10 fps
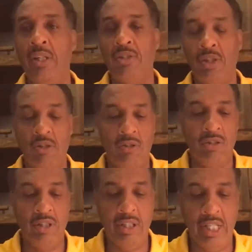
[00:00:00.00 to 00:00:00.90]

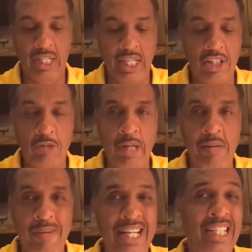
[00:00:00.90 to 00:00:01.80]
So that let us
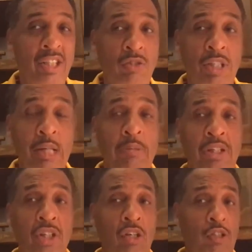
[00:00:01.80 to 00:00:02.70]
make man our own
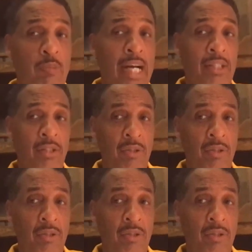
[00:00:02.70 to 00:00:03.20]
image goes back